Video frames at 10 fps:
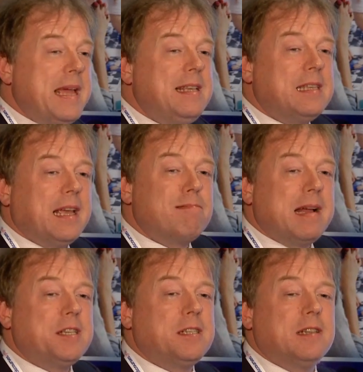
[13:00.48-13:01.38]
basic
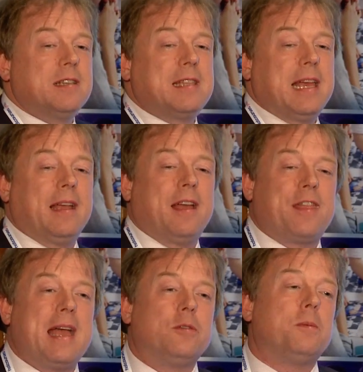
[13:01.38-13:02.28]
registered thing,
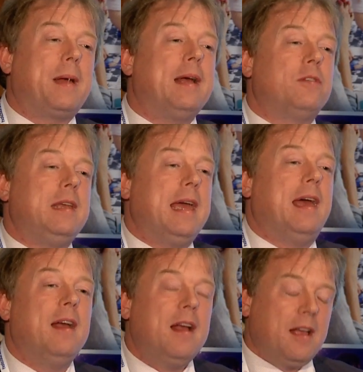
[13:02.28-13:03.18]
£1,000 a year.